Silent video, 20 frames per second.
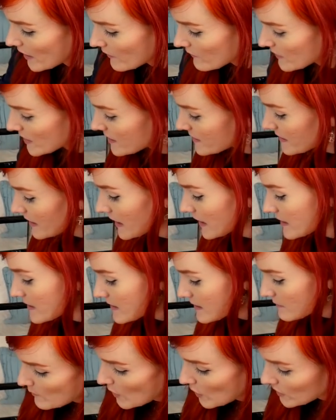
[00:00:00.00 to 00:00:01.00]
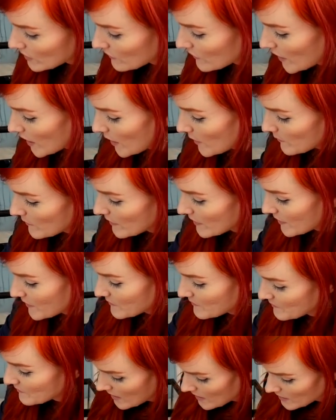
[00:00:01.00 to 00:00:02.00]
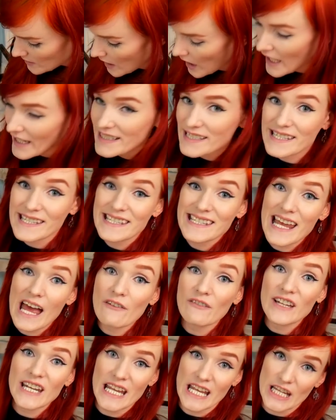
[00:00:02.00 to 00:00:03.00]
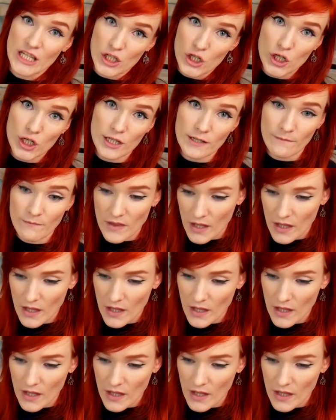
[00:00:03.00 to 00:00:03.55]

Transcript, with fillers: of these things. Both of them got seven inch